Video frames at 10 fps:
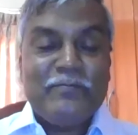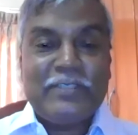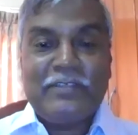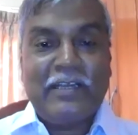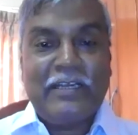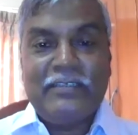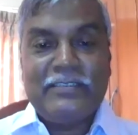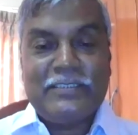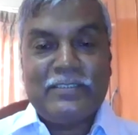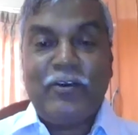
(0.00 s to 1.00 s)
but uh,
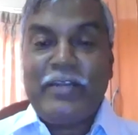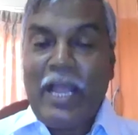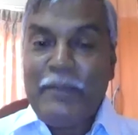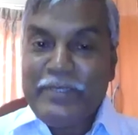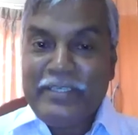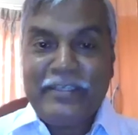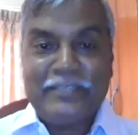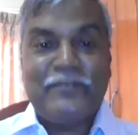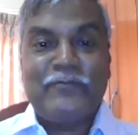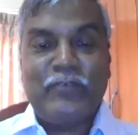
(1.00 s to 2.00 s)
it's not happening
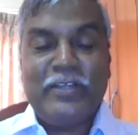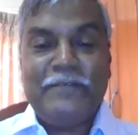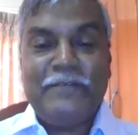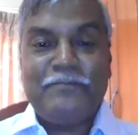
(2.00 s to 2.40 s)
as of today.